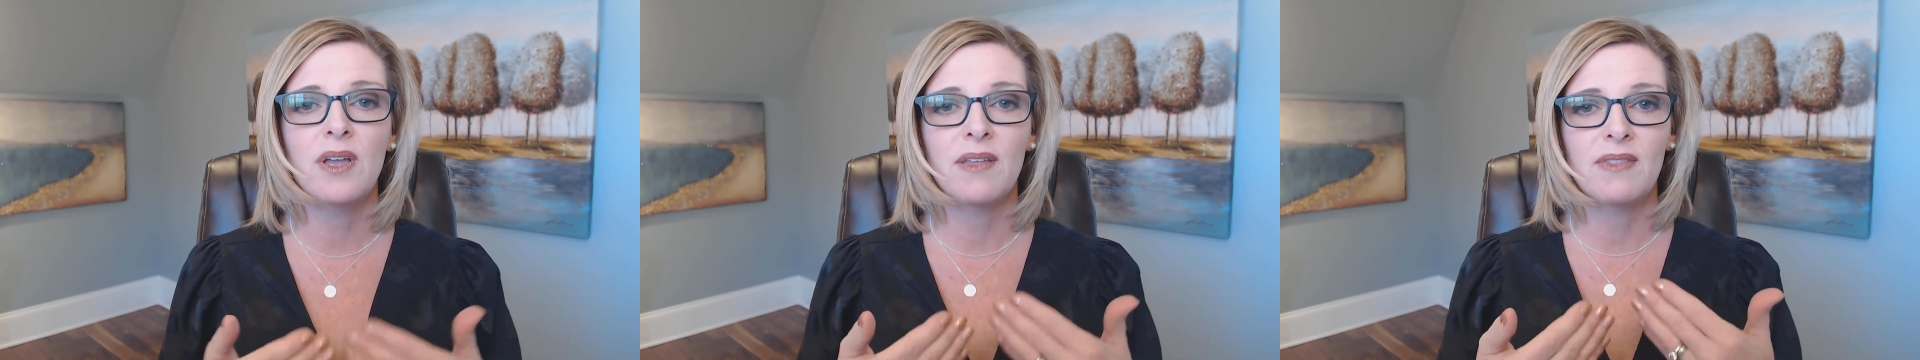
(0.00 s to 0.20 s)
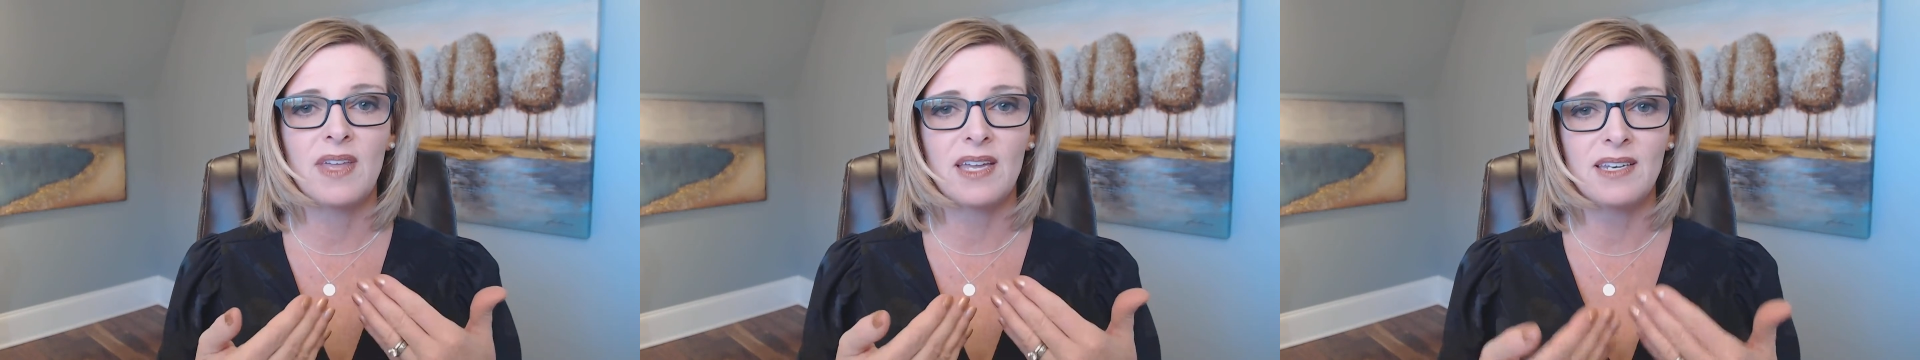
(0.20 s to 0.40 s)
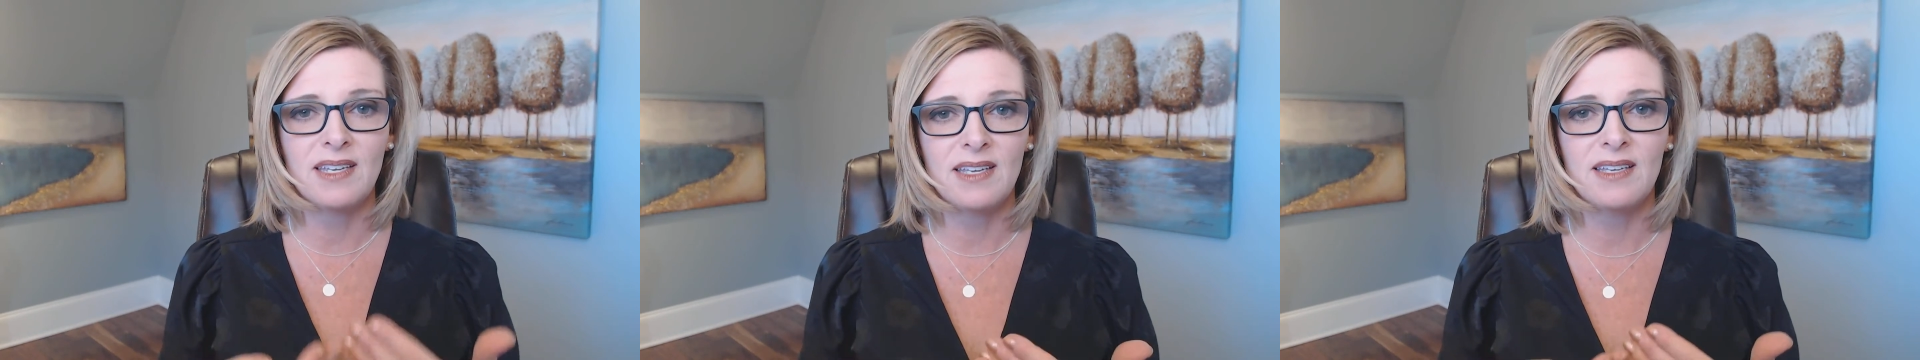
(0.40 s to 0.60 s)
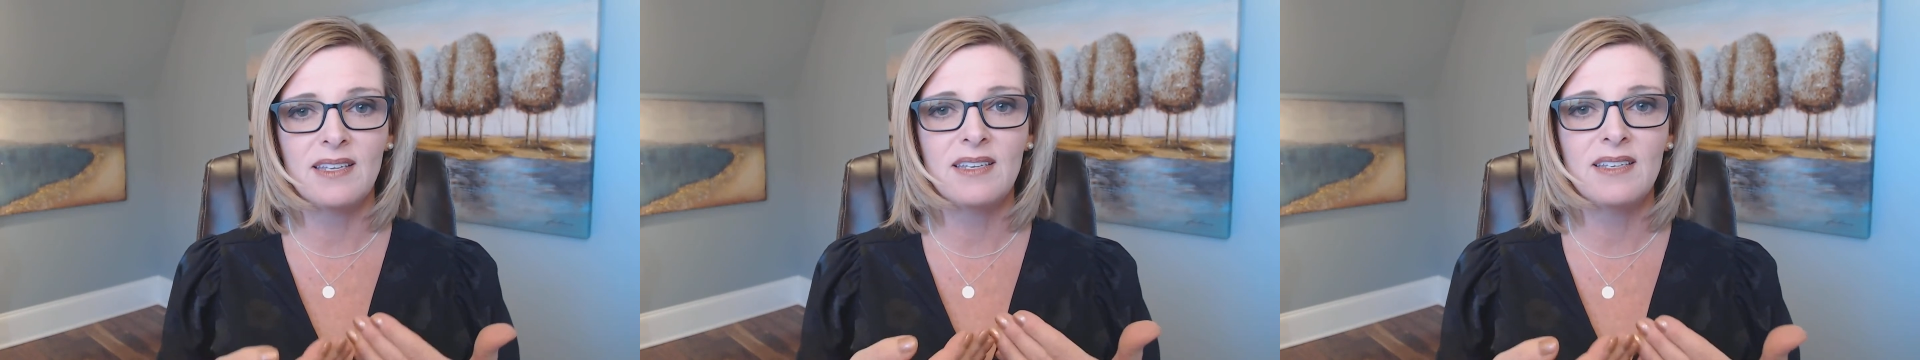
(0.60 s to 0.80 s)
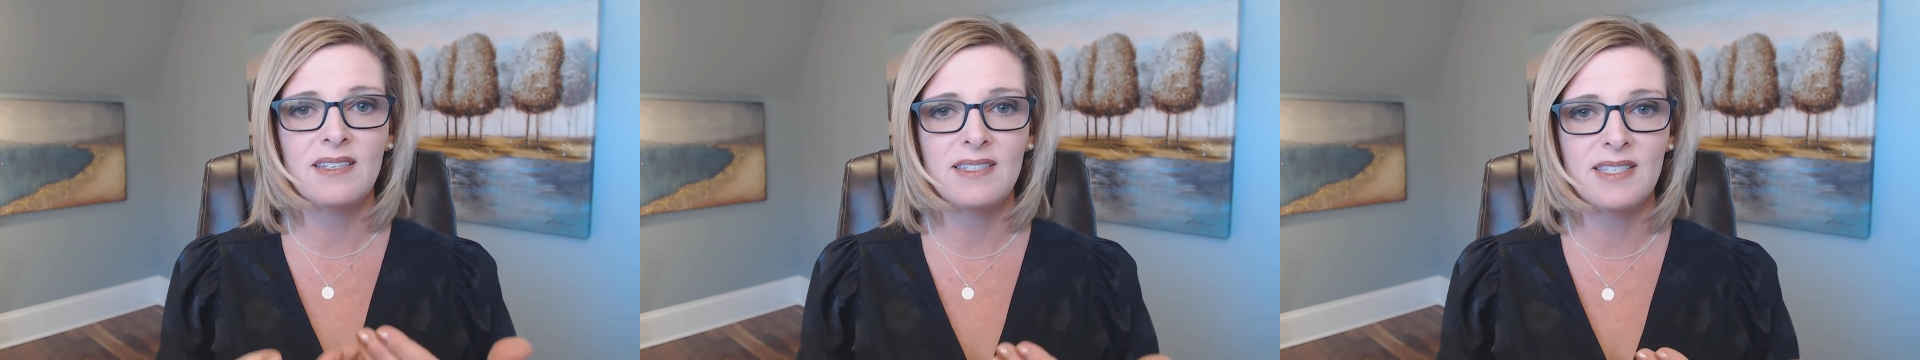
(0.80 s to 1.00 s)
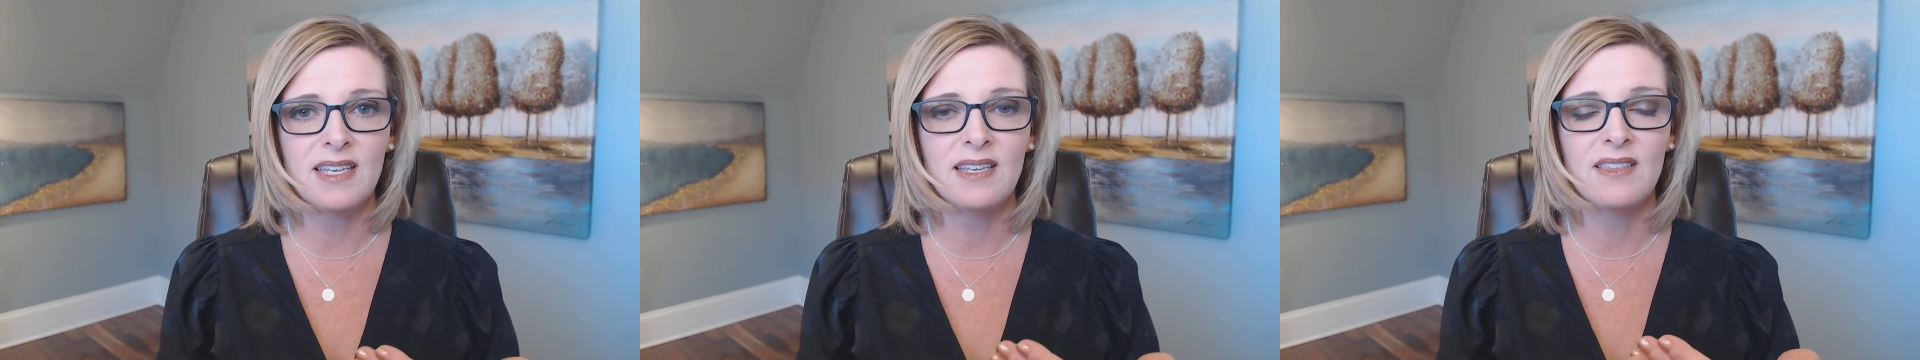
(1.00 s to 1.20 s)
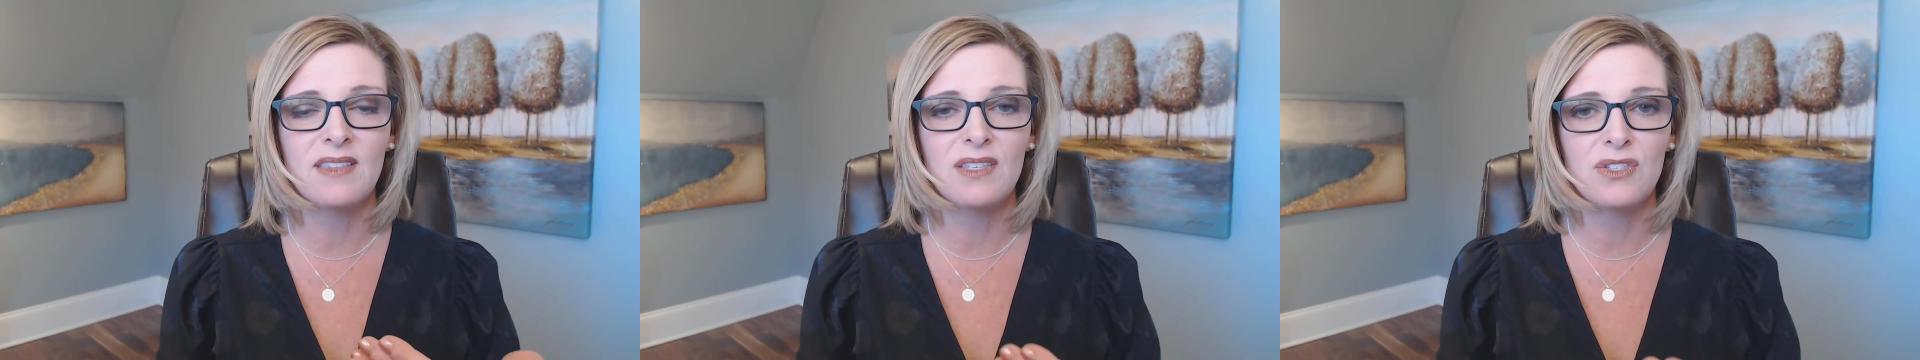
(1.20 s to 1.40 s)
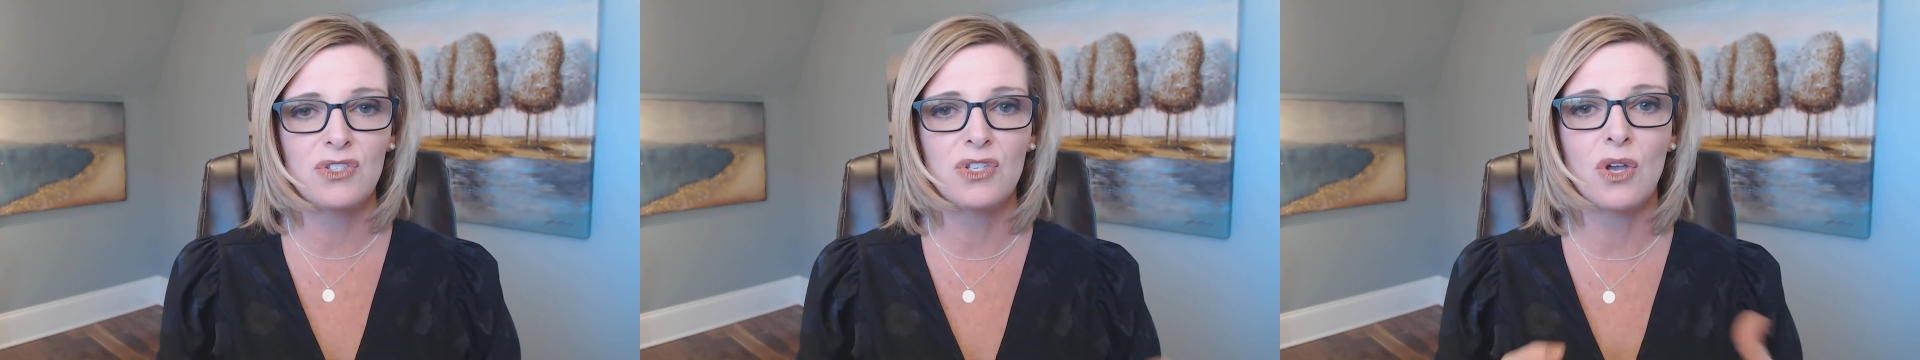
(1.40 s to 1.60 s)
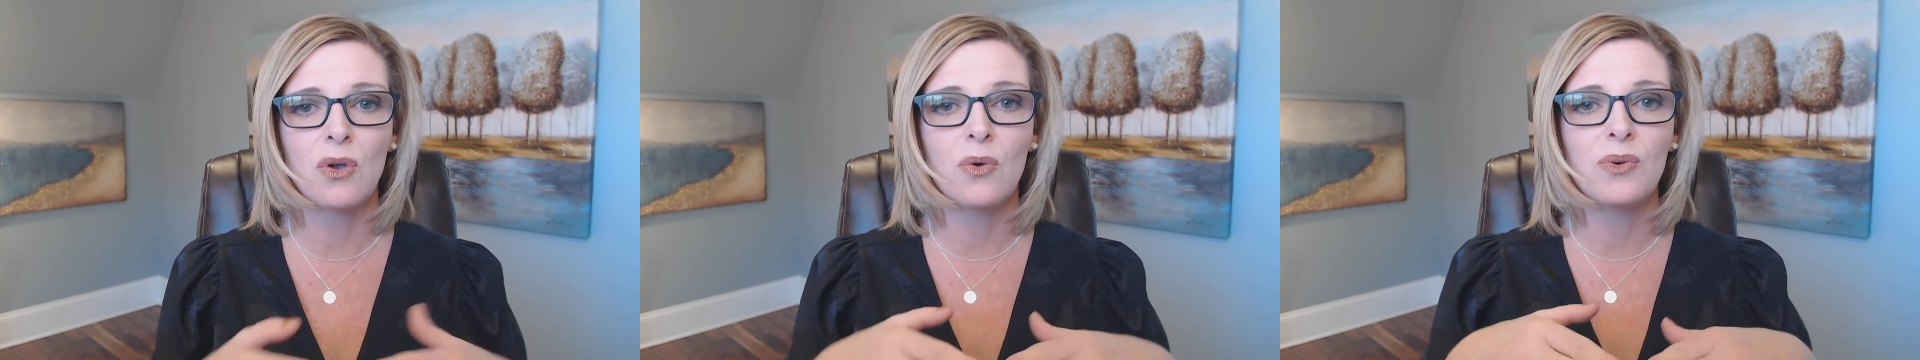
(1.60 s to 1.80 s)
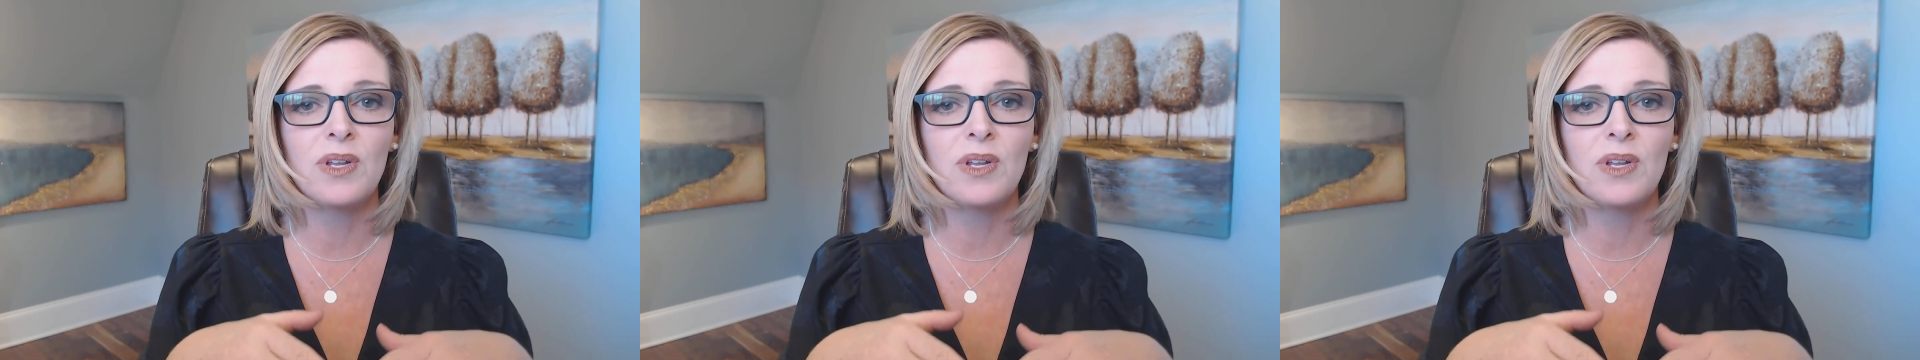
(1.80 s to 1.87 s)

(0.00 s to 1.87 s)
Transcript: that it is in the zone,